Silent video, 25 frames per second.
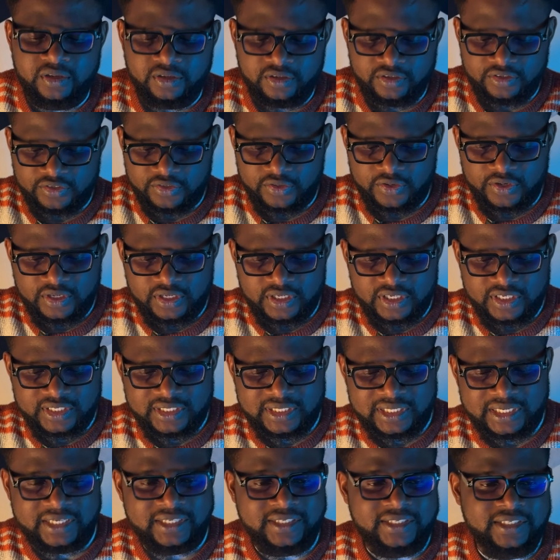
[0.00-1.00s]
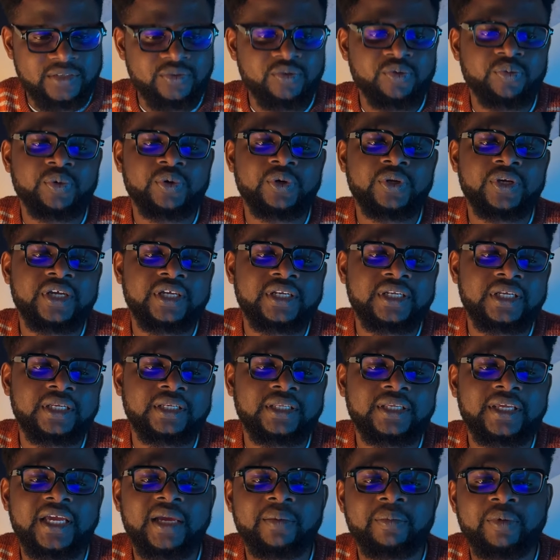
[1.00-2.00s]
So in this lesson, we'll be looking
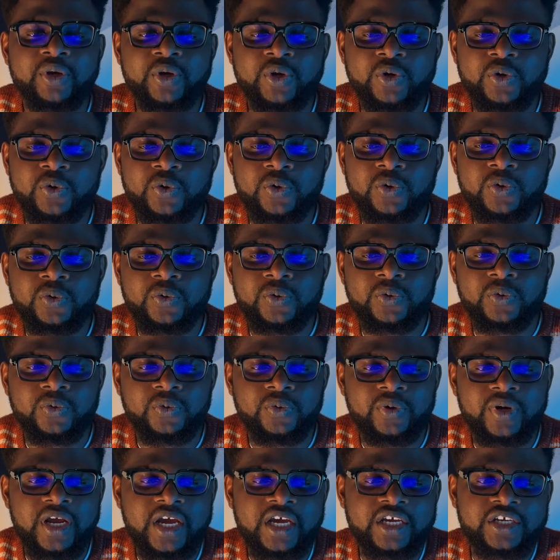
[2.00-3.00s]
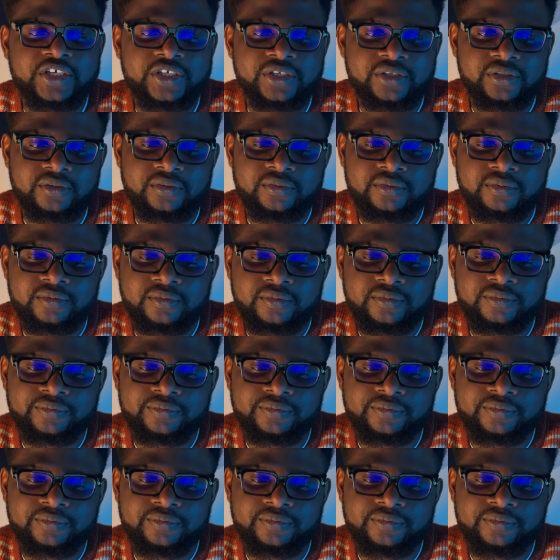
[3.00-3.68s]
at chemical reaction.